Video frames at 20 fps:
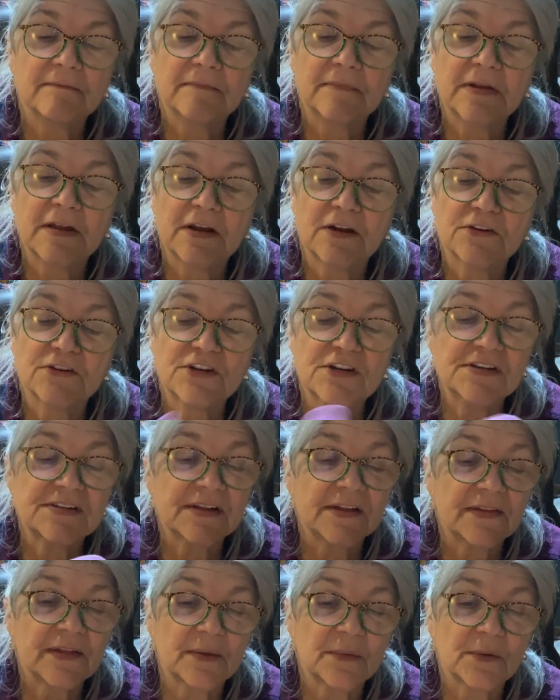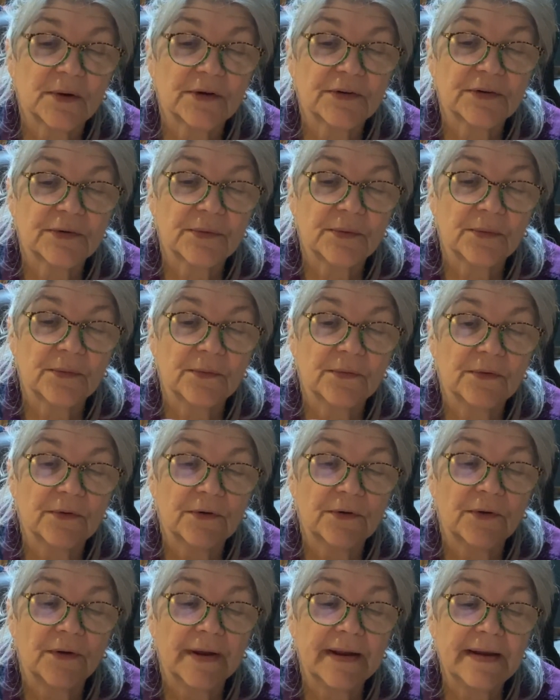yeah, she said they worked
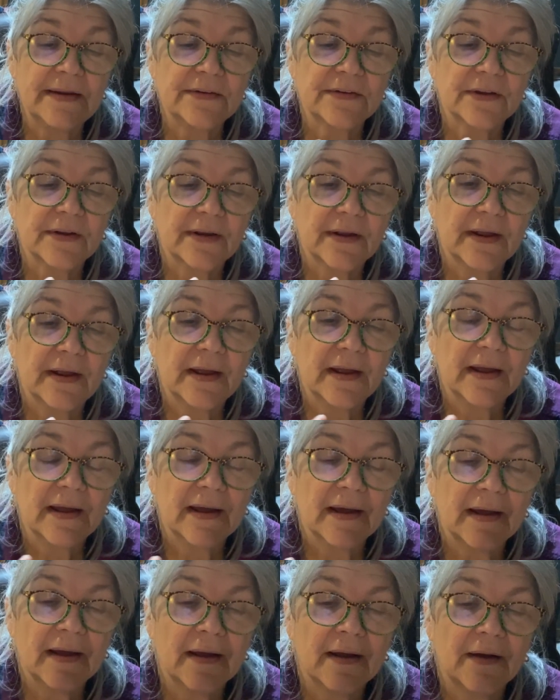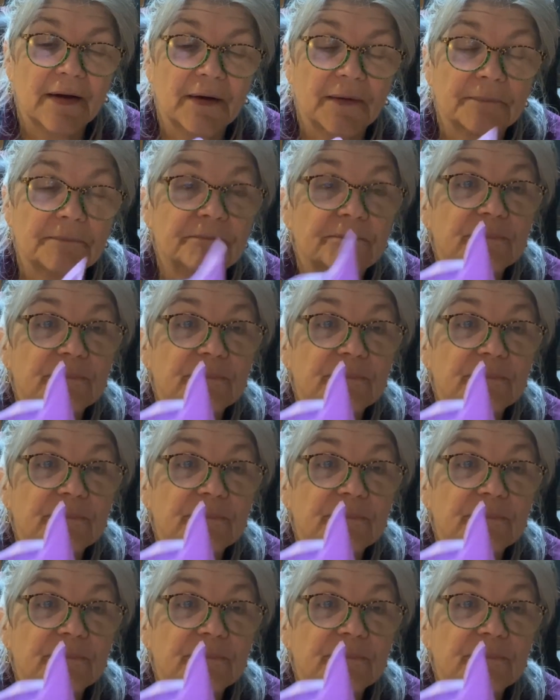great. I